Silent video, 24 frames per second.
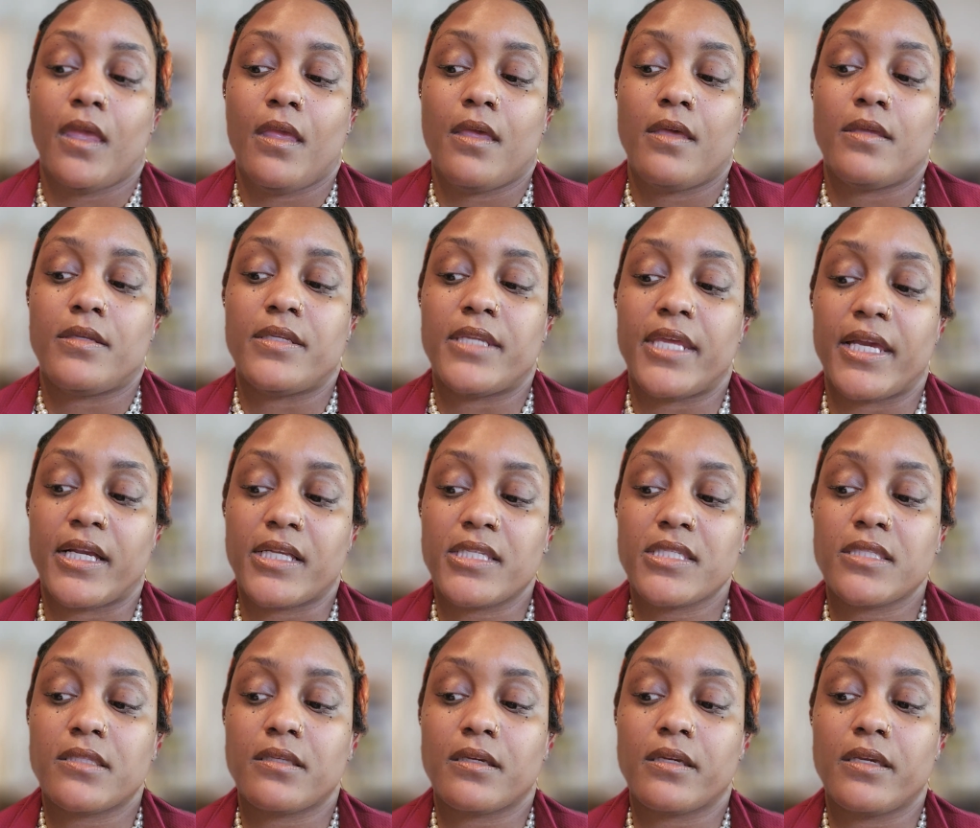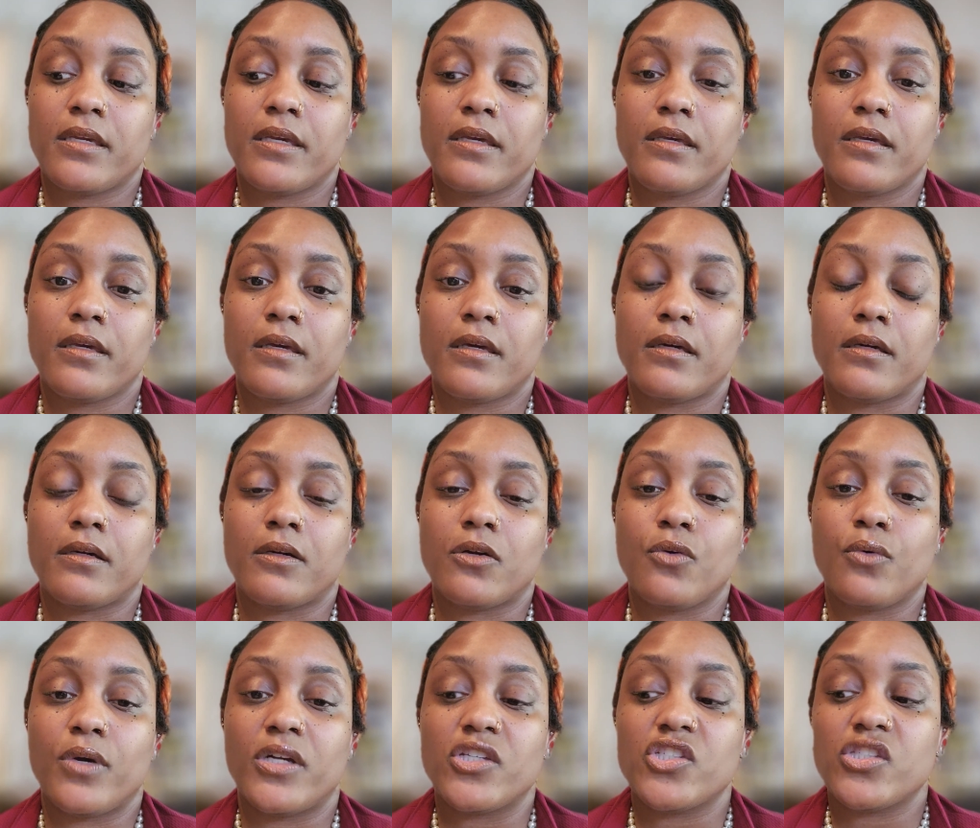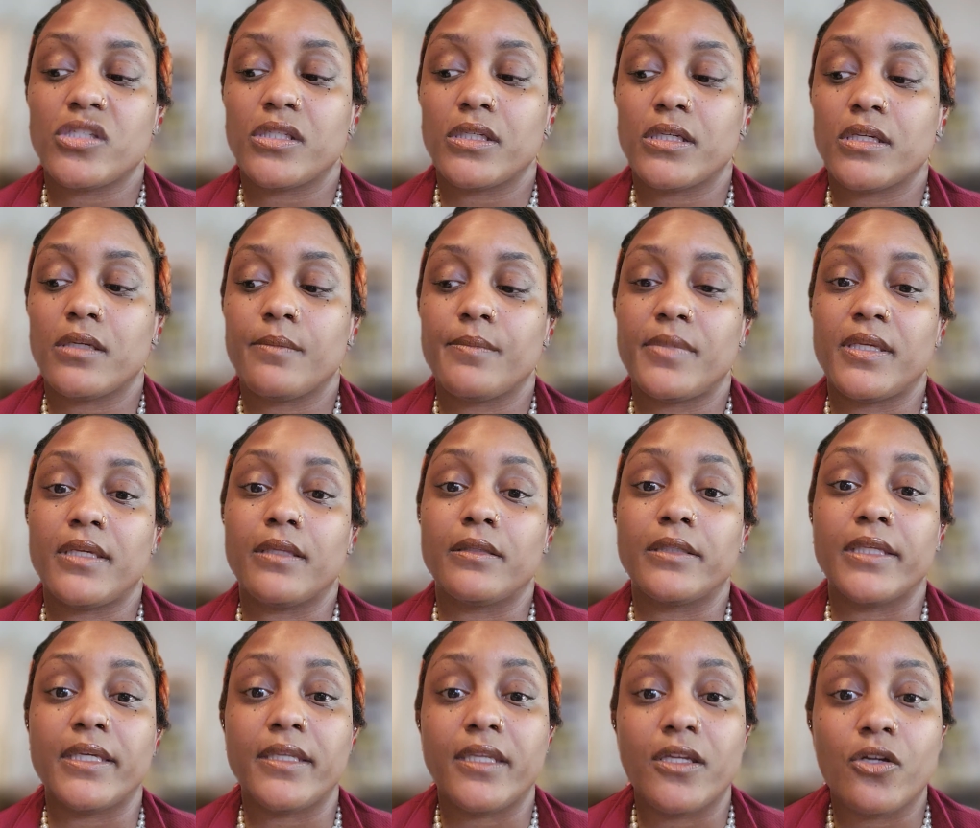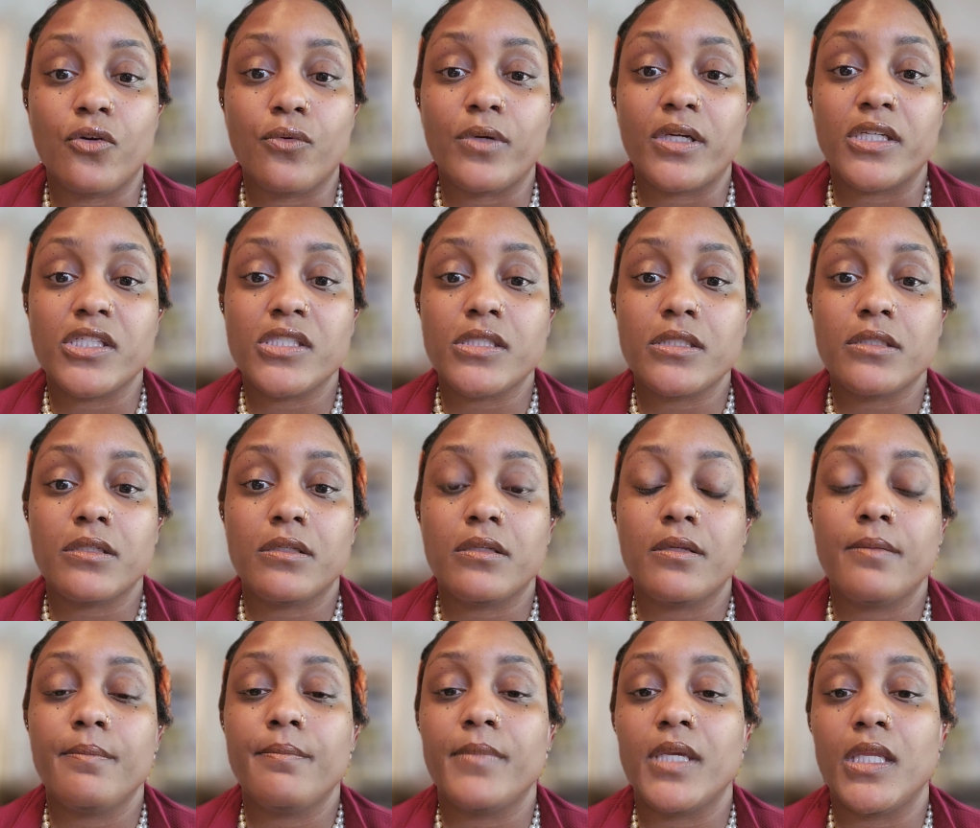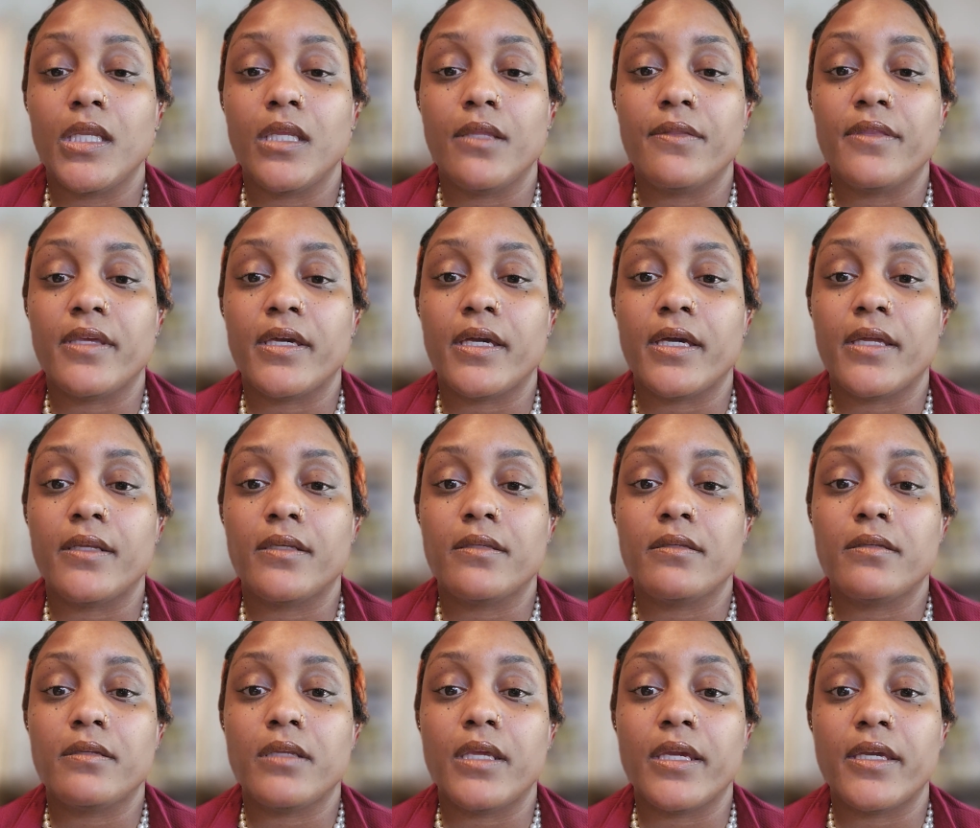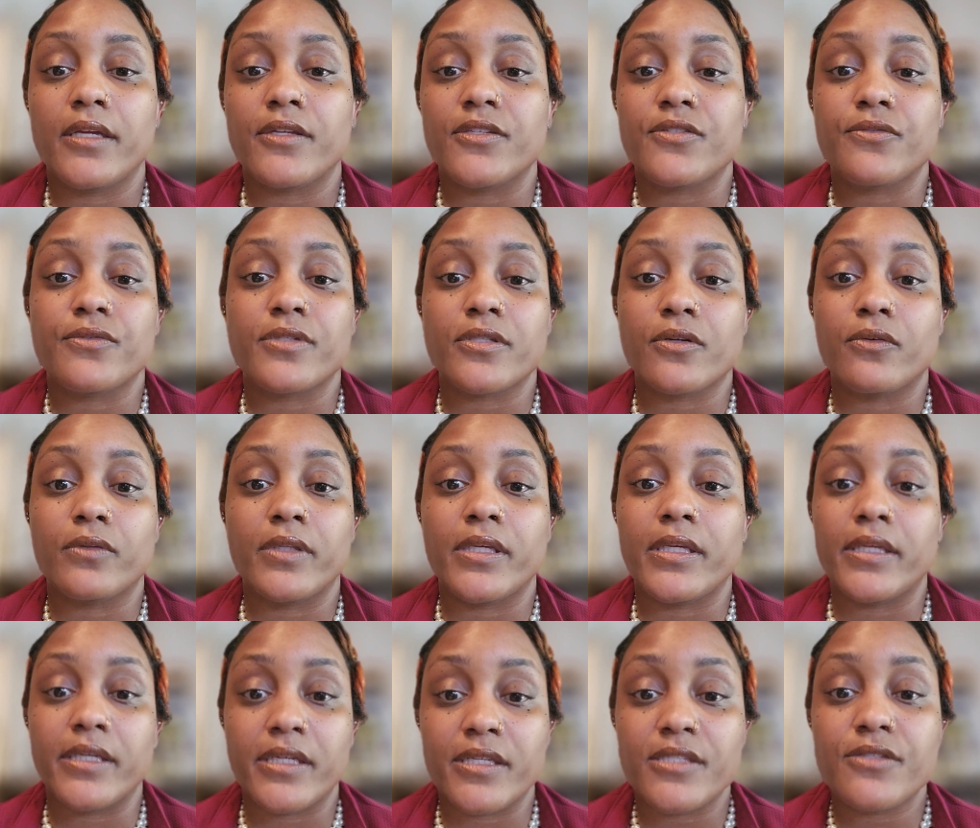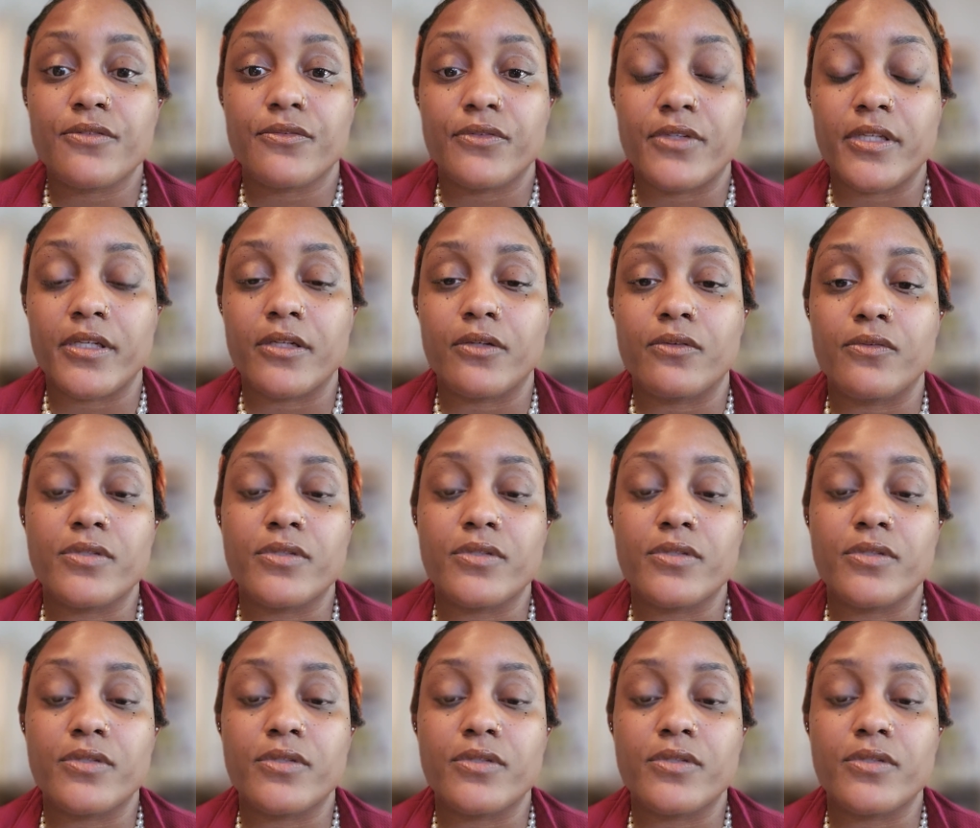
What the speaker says: Next, the question can be a leading question, meaning that the answer is only yes or no.